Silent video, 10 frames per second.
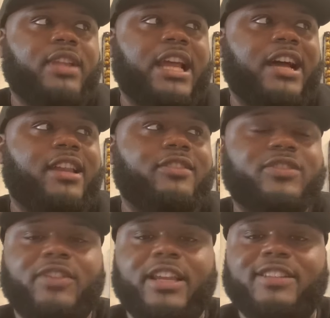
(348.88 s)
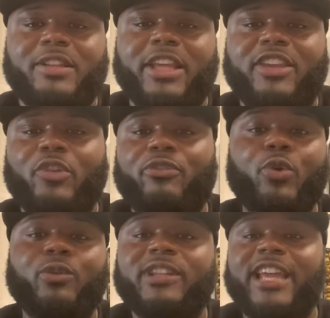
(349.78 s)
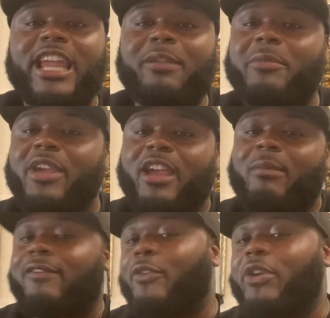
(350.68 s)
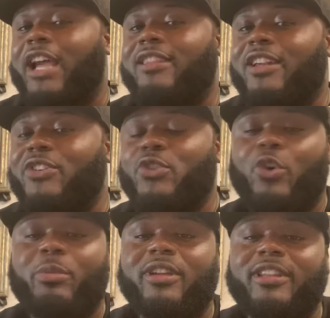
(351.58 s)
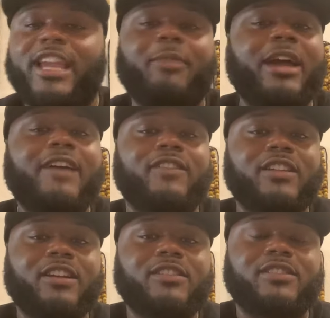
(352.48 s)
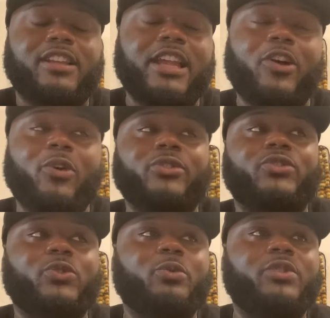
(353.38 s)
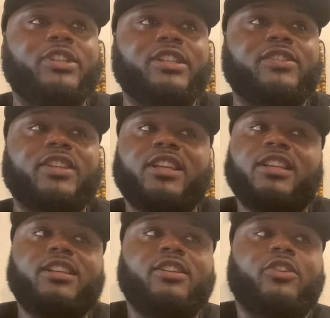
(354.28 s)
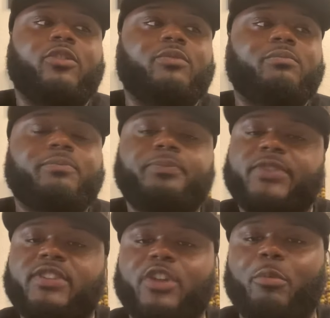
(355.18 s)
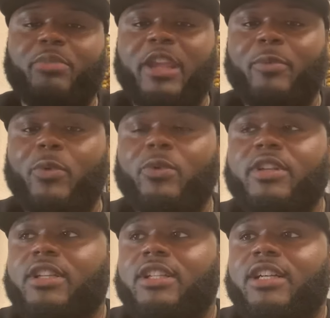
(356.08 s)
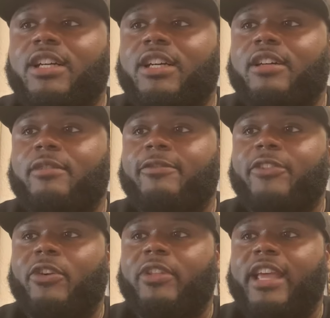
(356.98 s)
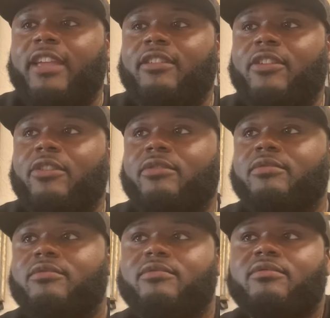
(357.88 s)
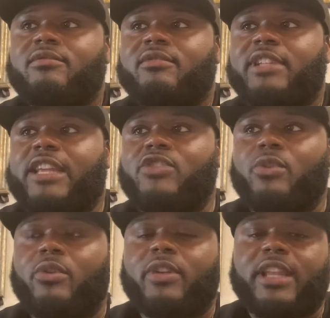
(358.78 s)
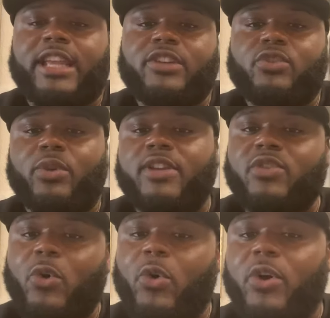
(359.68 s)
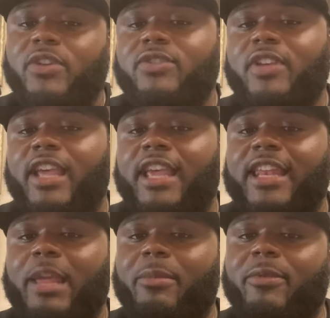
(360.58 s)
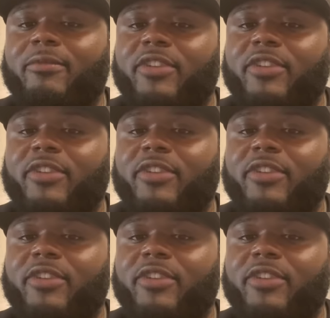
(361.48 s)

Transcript: how they say, like, if you were lame before you got letters, you're going to be a lame after letters. Now that holds true because, some people feel that, they can join these orgs and they be,